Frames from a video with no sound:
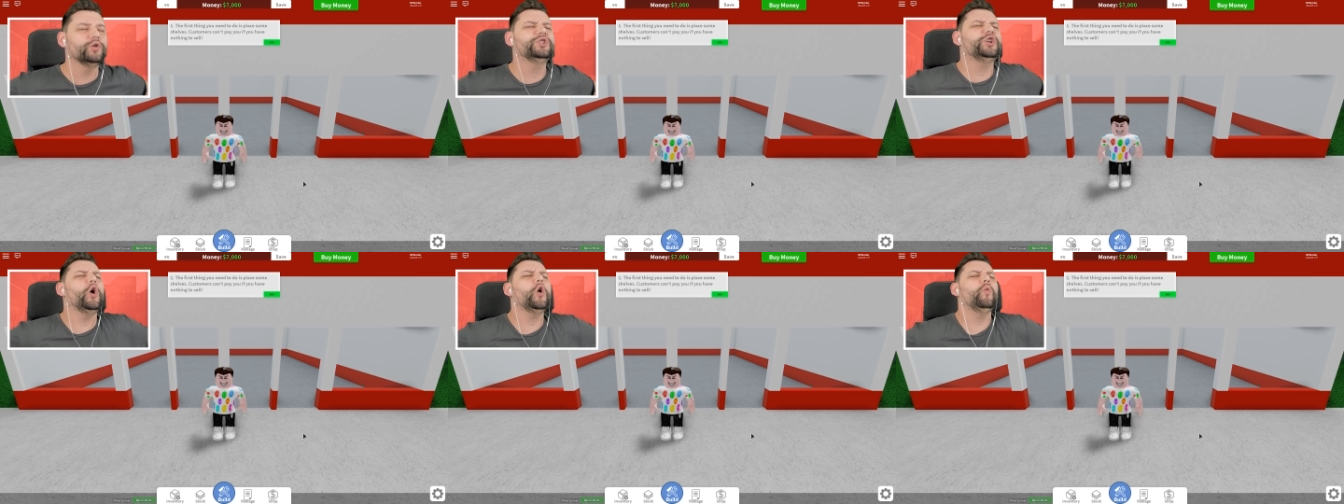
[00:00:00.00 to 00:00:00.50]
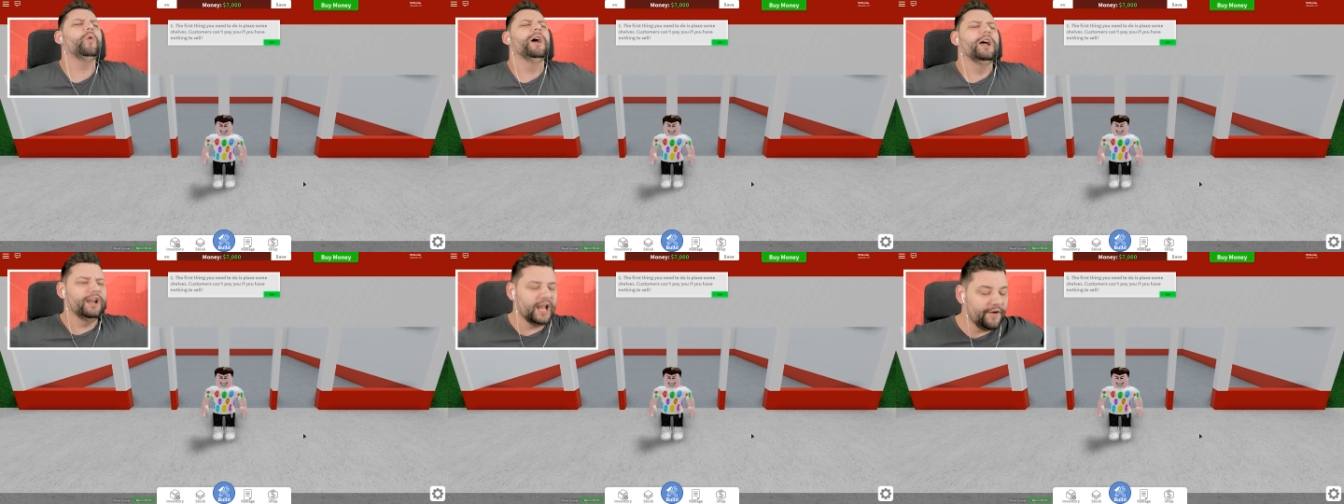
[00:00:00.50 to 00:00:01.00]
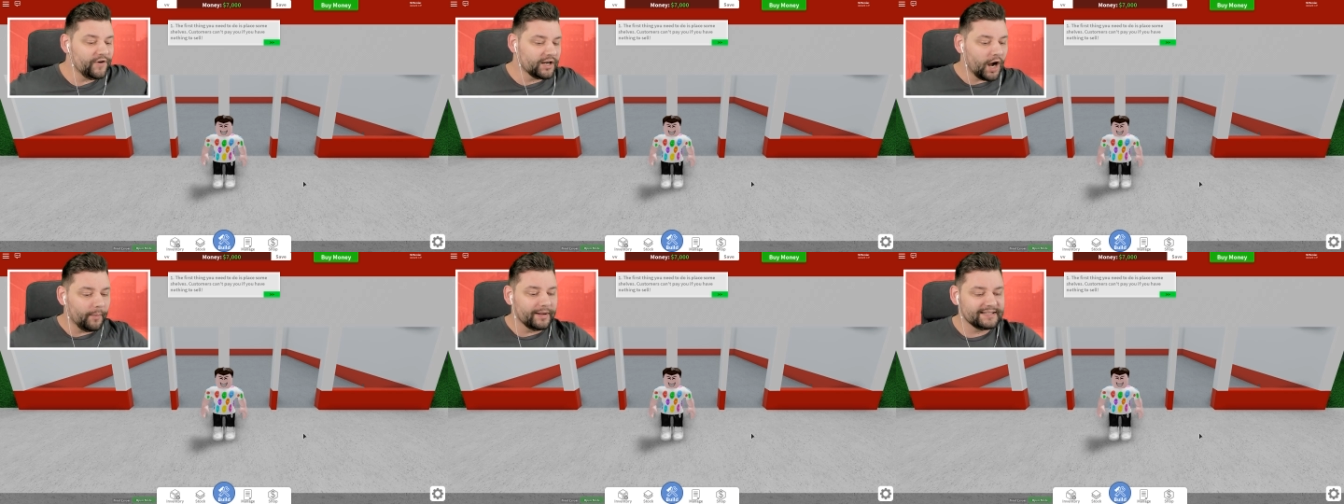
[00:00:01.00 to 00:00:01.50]
Two, leave a
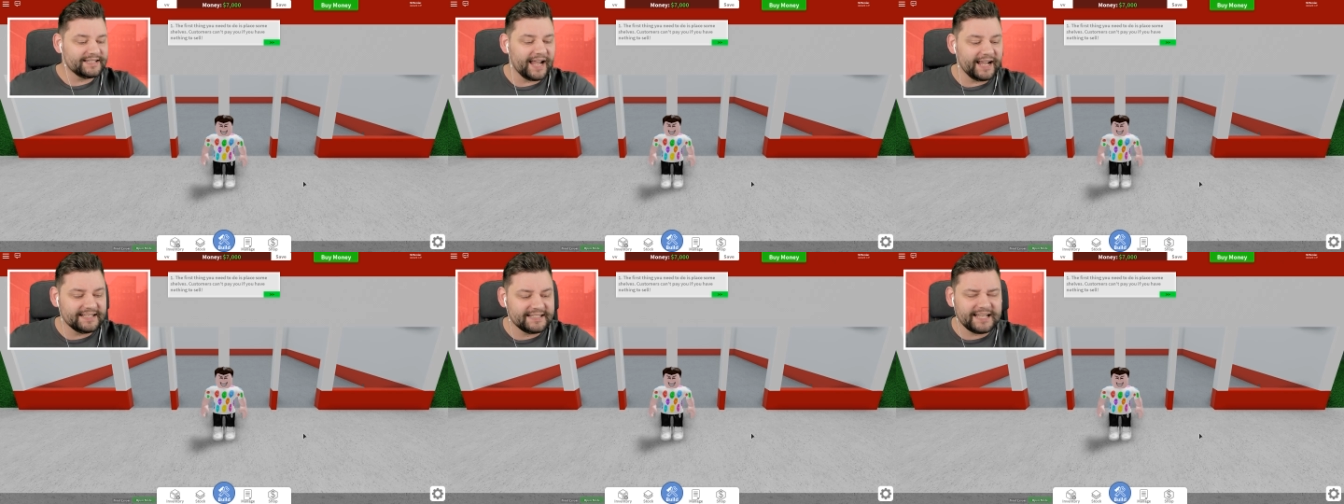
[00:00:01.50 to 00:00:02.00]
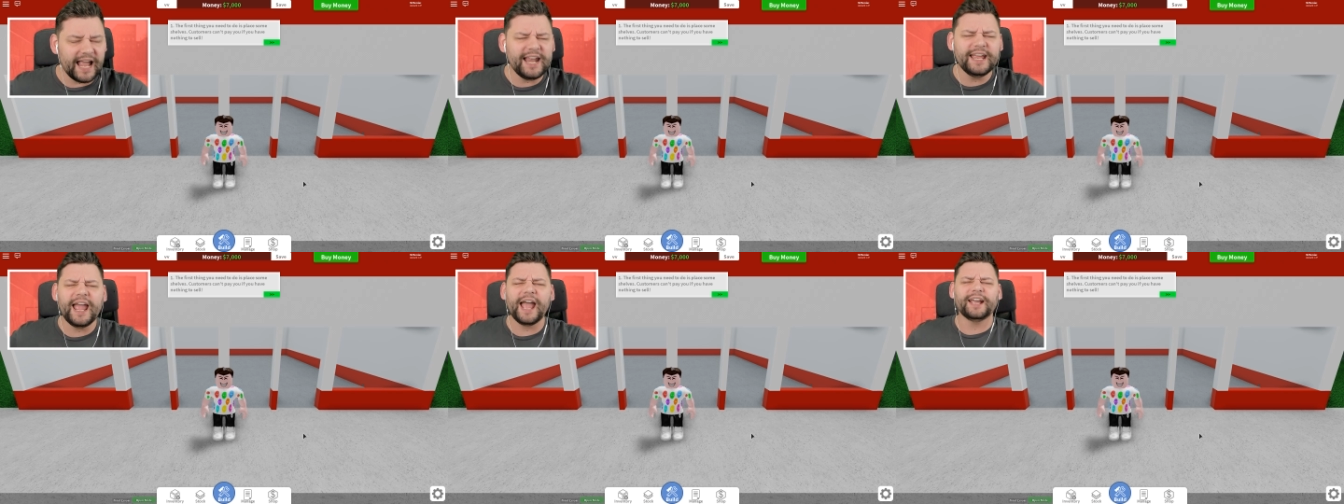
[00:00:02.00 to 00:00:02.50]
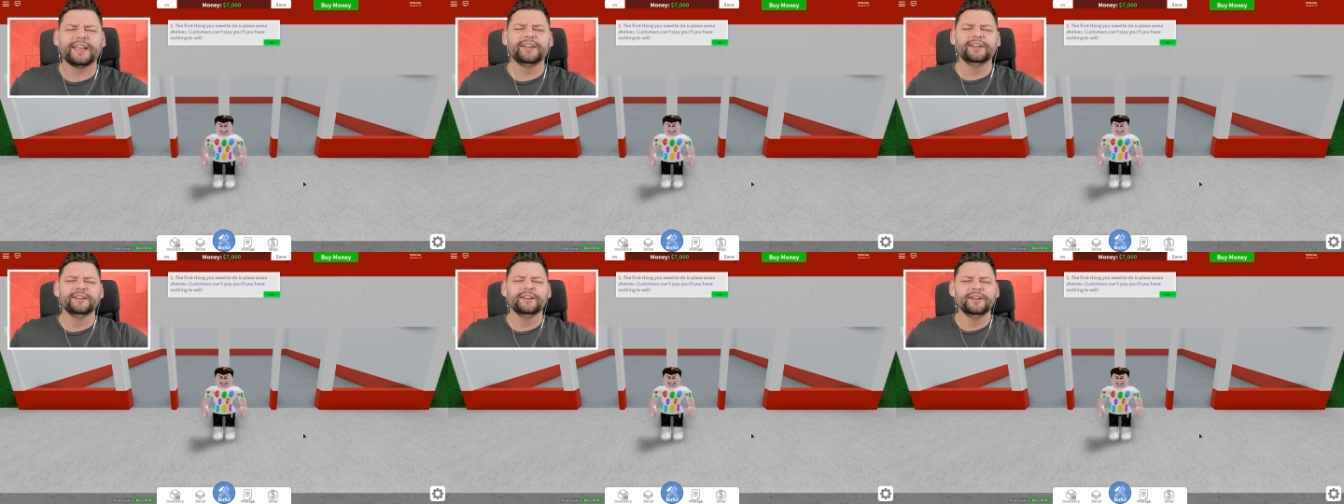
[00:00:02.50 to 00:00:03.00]
comment saying, Seniac,
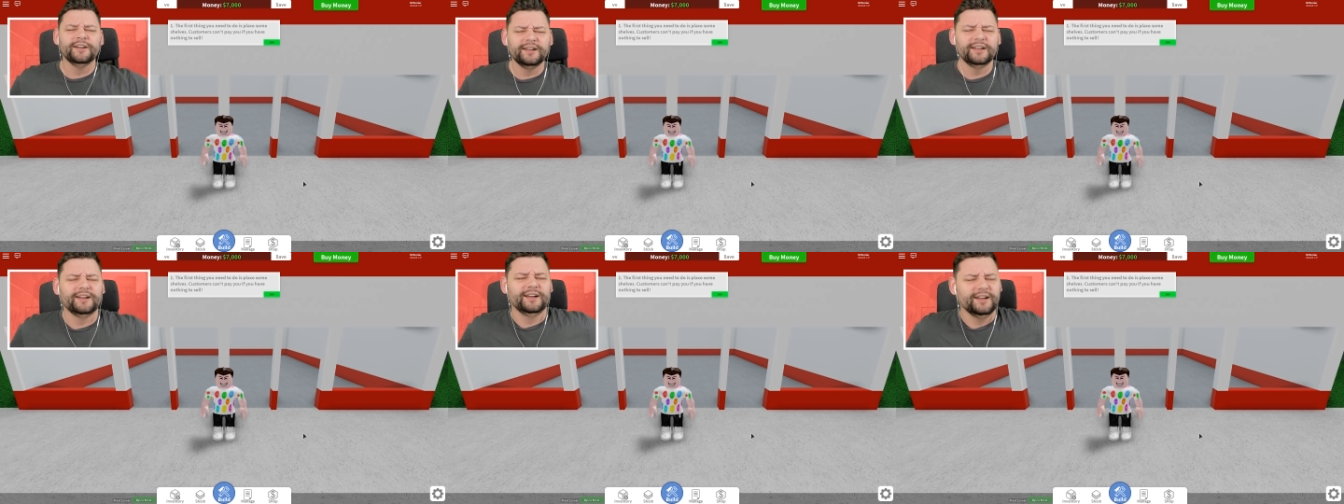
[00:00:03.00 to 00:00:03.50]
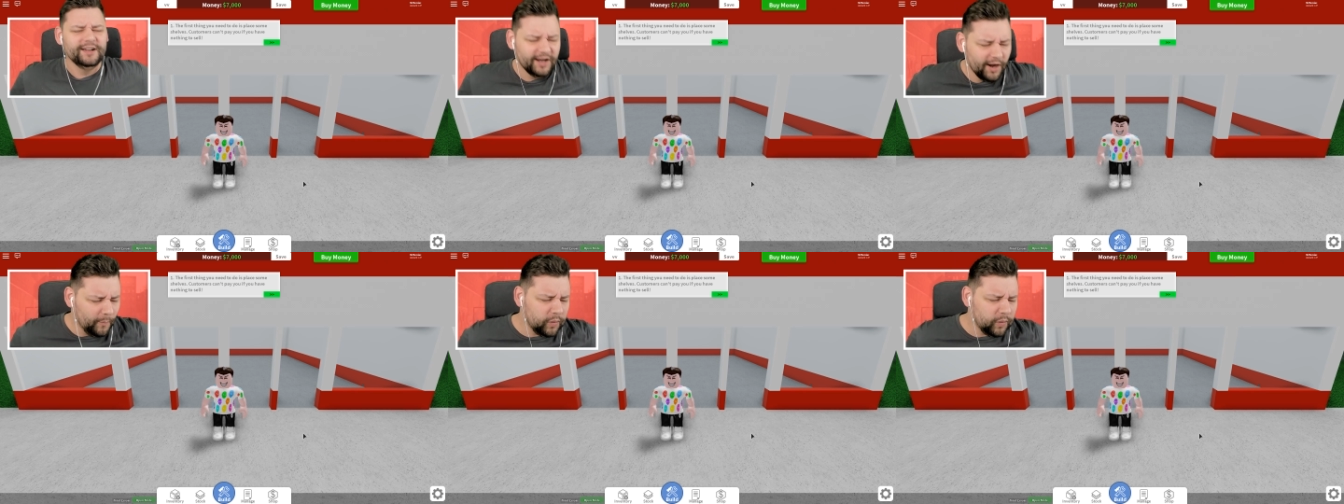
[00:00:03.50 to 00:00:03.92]
you damn fool.